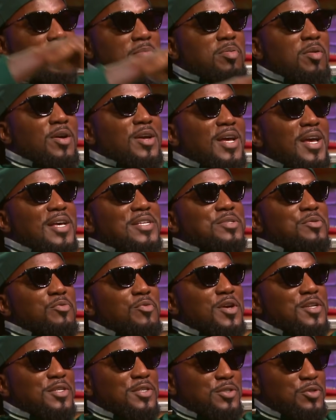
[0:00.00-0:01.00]
Probably had some
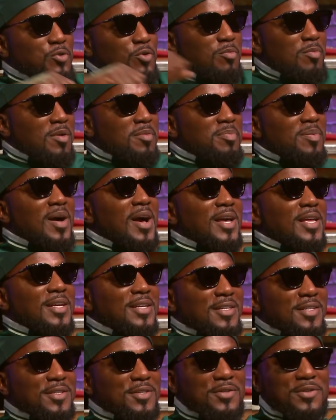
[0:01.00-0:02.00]
residue in my pocket.
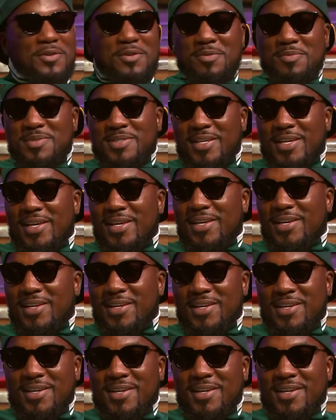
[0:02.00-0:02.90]
You know what I'm saying?